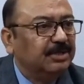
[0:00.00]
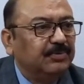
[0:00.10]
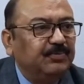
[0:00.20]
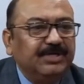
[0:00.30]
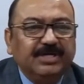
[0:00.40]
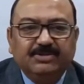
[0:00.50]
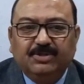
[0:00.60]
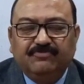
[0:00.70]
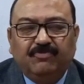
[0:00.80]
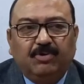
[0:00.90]
We are
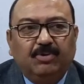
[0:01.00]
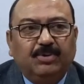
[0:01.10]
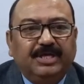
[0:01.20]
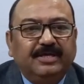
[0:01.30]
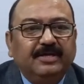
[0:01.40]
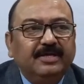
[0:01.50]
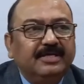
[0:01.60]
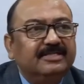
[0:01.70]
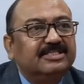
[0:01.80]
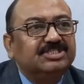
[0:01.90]
not following
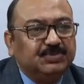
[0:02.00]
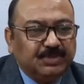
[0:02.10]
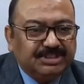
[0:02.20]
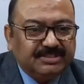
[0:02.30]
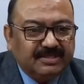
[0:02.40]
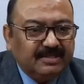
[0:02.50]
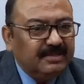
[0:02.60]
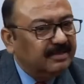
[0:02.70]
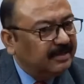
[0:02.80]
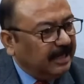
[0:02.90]
the situational
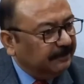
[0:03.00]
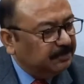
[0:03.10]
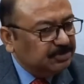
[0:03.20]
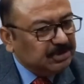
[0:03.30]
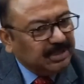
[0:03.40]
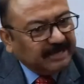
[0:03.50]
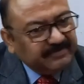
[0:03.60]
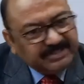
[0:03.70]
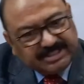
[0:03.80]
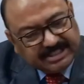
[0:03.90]
approach to
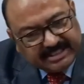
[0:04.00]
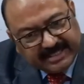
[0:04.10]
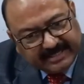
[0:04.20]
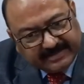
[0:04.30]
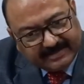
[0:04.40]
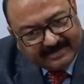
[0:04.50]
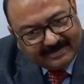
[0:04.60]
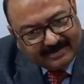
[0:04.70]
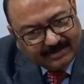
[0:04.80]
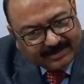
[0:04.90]
language teaching either.
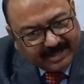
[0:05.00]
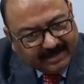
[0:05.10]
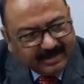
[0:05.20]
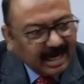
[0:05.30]
Okay?